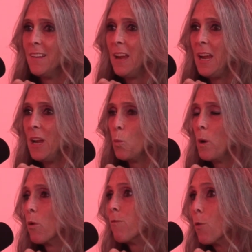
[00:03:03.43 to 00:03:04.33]
And we
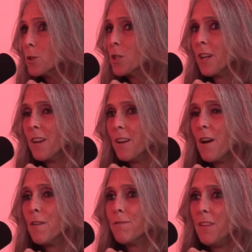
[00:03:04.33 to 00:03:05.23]
were fortunate
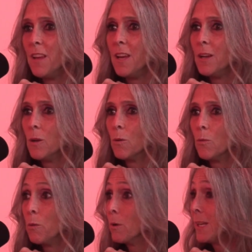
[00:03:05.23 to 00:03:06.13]
enough that
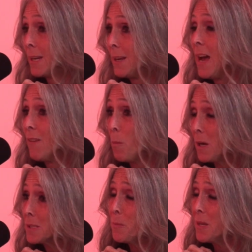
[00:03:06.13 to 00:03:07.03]
we really didn't have a
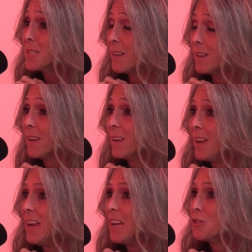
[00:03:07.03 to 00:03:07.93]
pot to piss in.
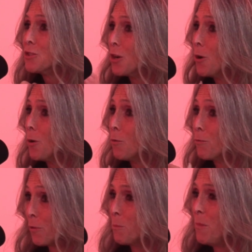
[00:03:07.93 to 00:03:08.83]
So
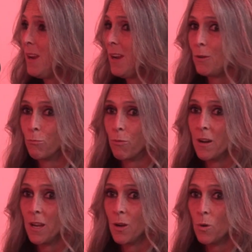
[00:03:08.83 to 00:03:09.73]
for me,
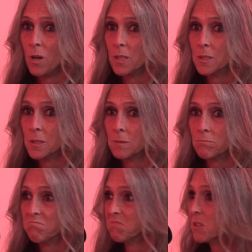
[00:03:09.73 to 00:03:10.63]
running was
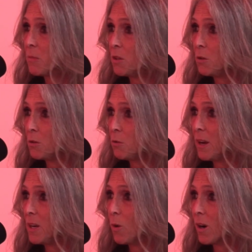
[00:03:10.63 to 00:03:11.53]
something you could do
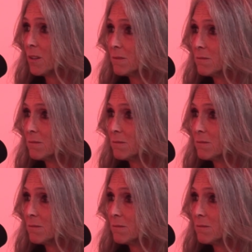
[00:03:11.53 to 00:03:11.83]
anywhere.